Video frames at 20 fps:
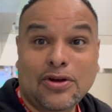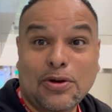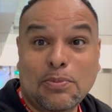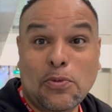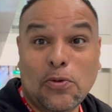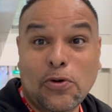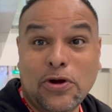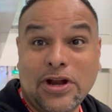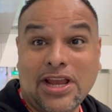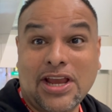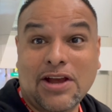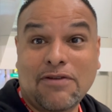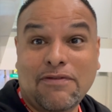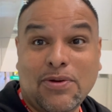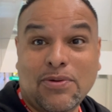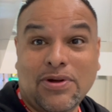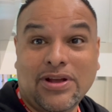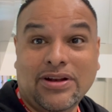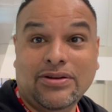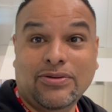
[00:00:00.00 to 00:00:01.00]
morning,
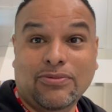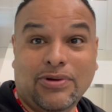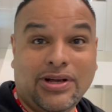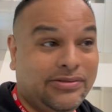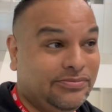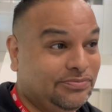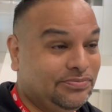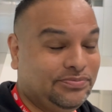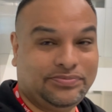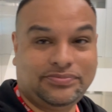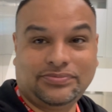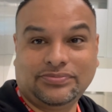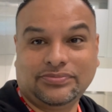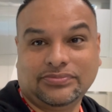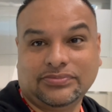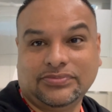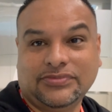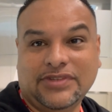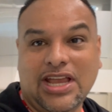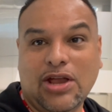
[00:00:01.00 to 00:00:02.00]
everyone. Well,
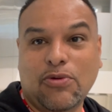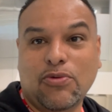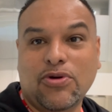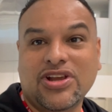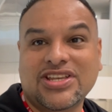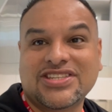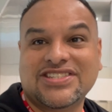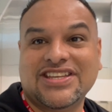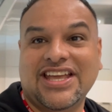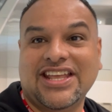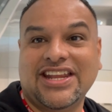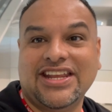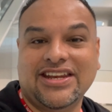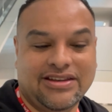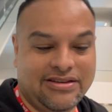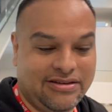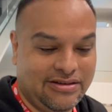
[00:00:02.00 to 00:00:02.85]
yeah, we're excited.